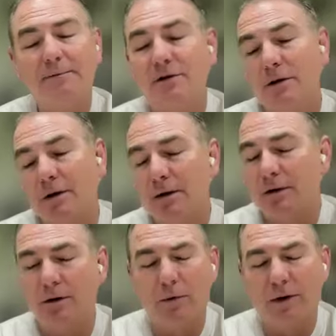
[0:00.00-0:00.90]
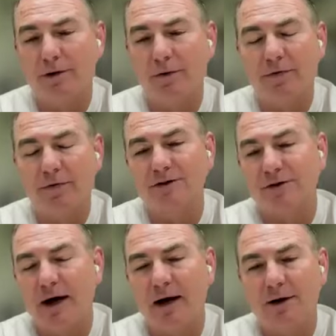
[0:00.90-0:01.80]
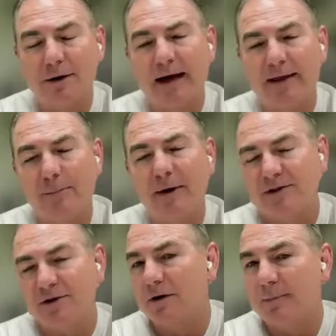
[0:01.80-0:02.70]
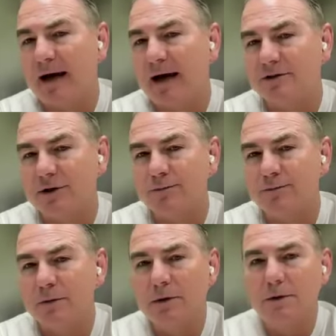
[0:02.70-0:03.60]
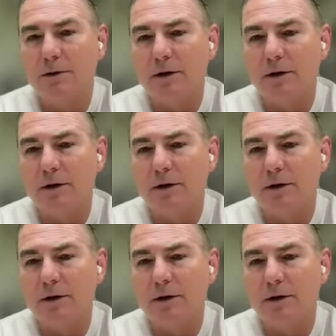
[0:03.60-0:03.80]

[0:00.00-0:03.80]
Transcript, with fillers: Yeah, absolutely. You don't want to do the things you're not good at. That makes you look bad too.